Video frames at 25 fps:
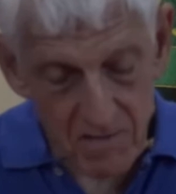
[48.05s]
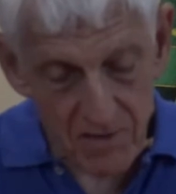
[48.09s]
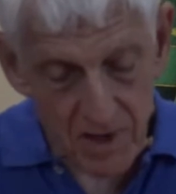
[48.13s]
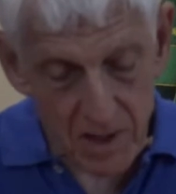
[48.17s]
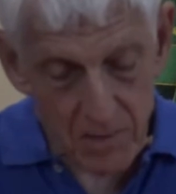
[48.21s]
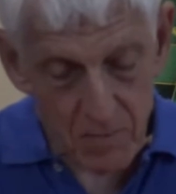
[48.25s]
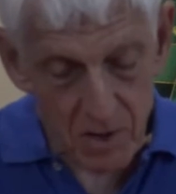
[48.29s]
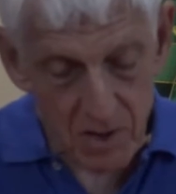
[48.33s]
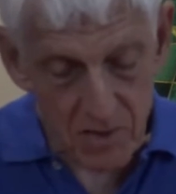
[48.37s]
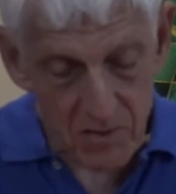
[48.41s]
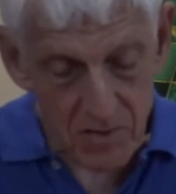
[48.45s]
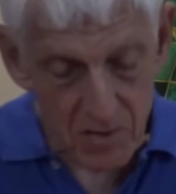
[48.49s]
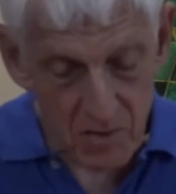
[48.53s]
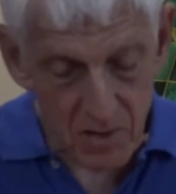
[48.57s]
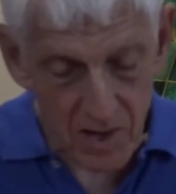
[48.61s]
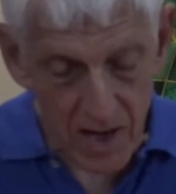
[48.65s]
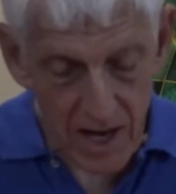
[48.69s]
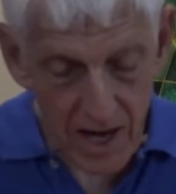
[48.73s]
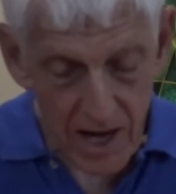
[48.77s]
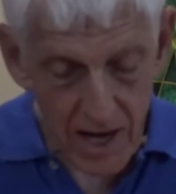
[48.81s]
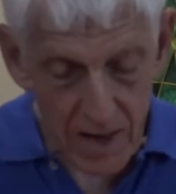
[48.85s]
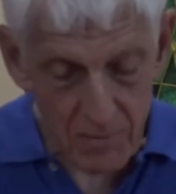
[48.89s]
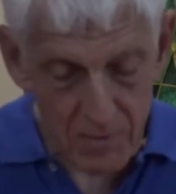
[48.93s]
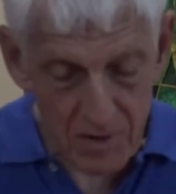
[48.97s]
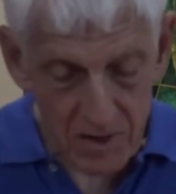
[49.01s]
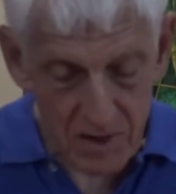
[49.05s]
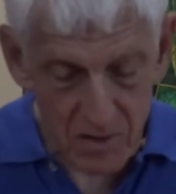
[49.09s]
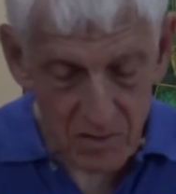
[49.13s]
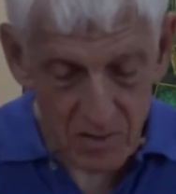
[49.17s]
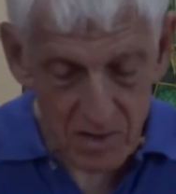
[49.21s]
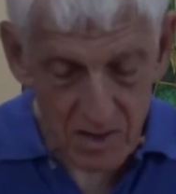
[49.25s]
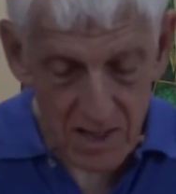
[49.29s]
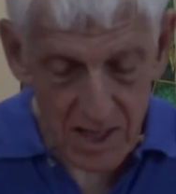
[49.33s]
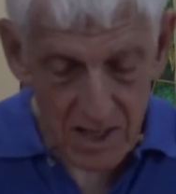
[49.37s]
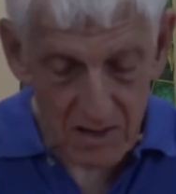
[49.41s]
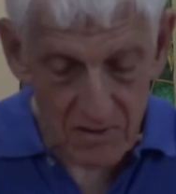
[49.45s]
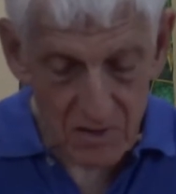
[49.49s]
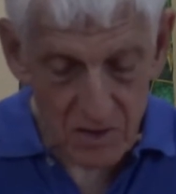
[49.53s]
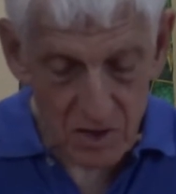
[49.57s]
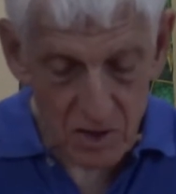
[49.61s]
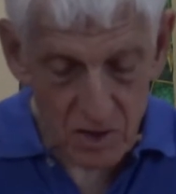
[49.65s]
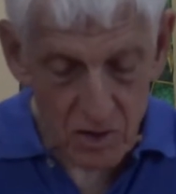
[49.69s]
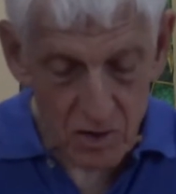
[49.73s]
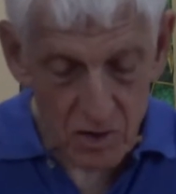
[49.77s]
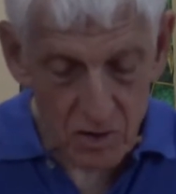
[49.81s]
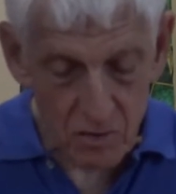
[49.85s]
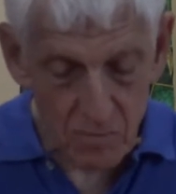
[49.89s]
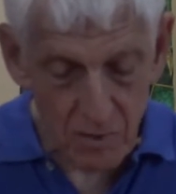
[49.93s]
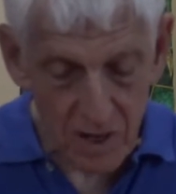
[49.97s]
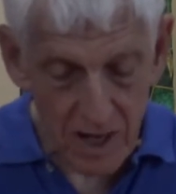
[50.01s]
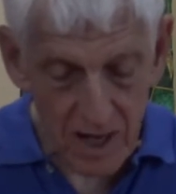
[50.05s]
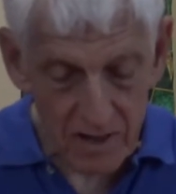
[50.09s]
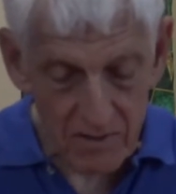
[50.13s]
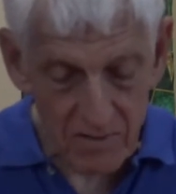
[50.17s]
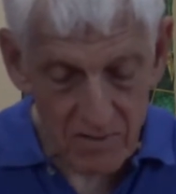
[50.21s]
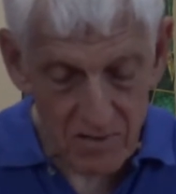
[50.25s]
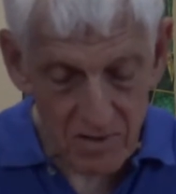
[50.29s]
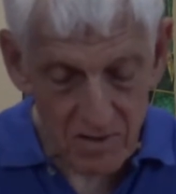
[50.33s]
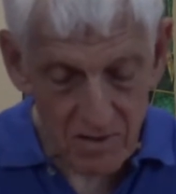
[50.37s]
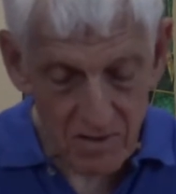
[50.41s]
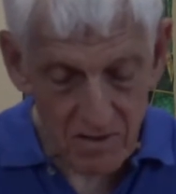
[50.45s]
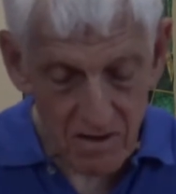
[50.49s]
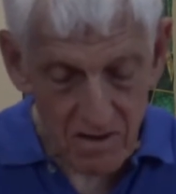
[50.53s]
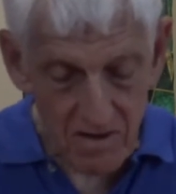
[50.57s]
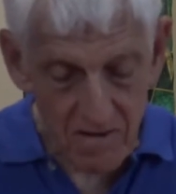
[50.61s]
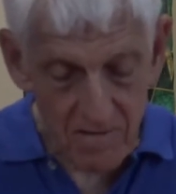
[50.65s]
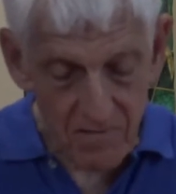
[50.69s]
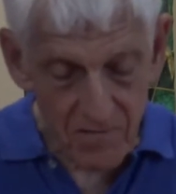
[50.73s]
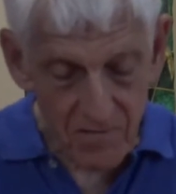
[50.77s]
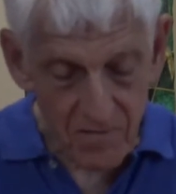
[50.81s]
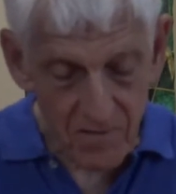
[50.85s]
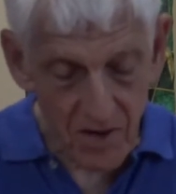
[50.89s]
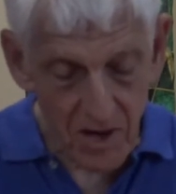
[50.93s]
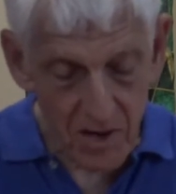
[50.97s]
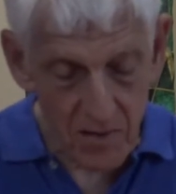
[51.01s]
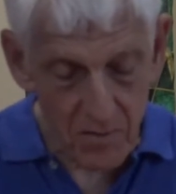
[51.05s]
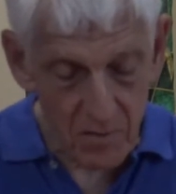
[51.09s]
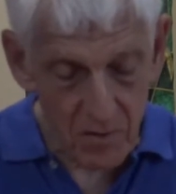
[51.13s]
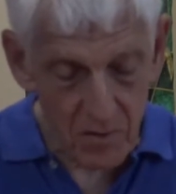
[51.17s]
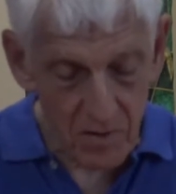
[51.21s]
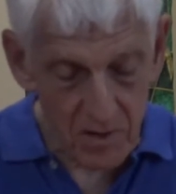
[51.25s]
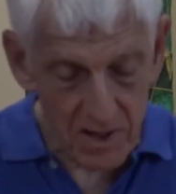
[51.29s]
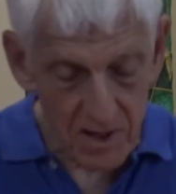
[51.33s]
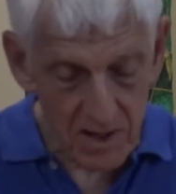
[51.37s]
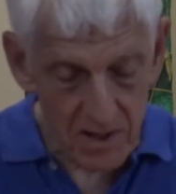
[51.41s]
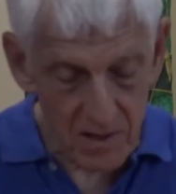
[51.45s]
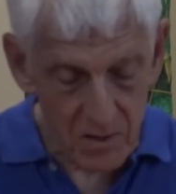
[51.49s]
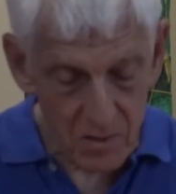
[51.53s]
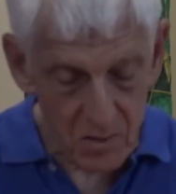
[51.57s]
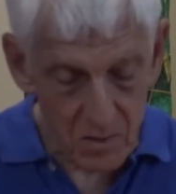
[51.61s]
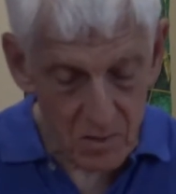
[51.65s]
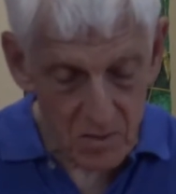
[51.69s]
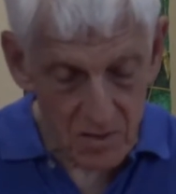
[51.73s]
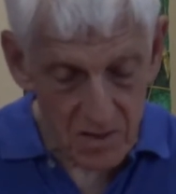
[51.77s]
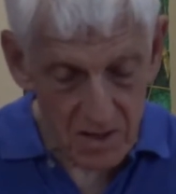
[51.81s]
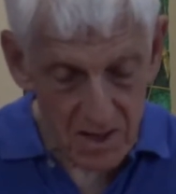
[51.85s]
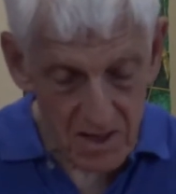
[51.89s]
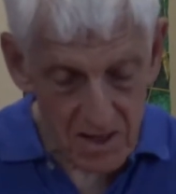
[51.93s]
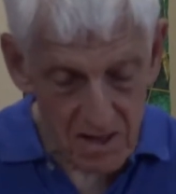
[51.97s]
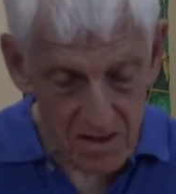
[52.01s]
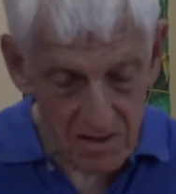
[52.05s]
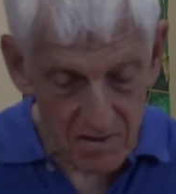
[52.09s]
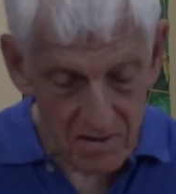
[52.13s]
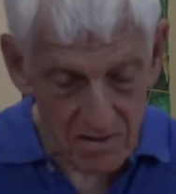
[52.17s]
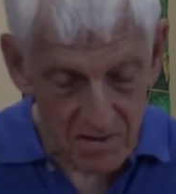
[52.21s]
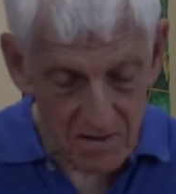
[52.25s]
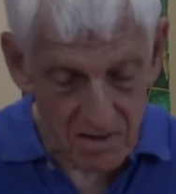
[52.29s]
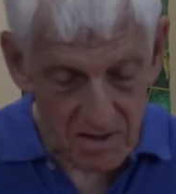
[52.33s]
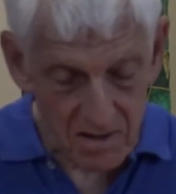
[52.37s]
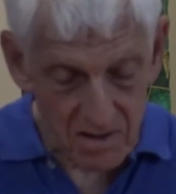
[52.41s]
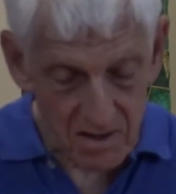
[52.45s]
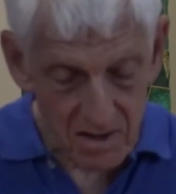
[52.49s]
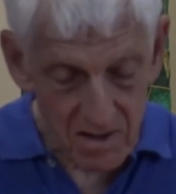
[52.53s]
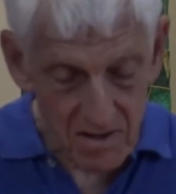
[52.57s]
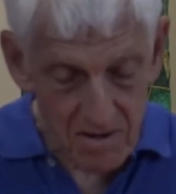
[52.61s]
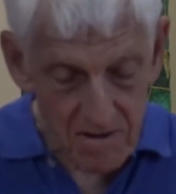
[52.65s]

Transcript: I'm also happy to announce your new pastor, Father Rogelio Gutierrez.